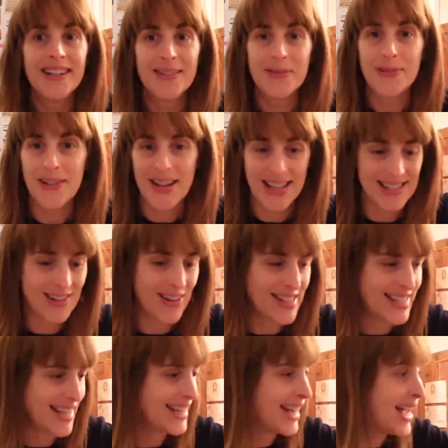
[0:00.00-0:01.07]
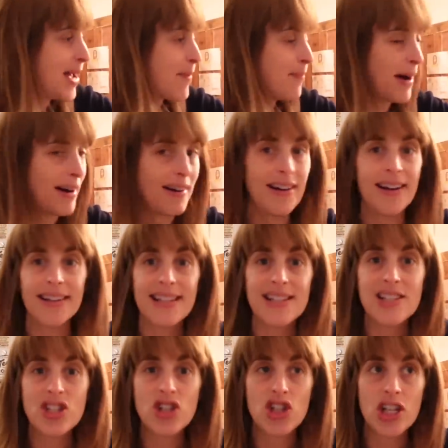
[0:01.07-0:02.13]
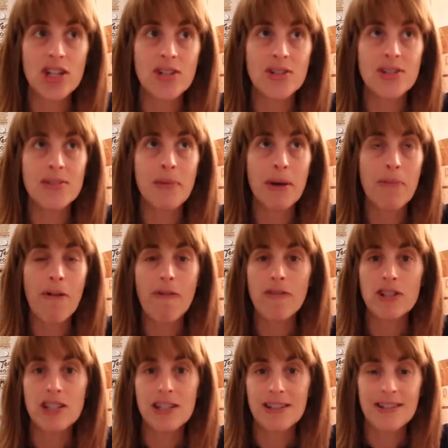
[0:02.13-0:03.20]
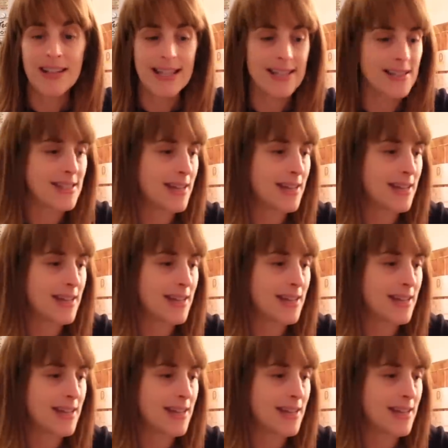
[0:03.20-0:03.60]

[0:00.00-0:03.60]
I'm very excited, but I need to choose my book for tonight.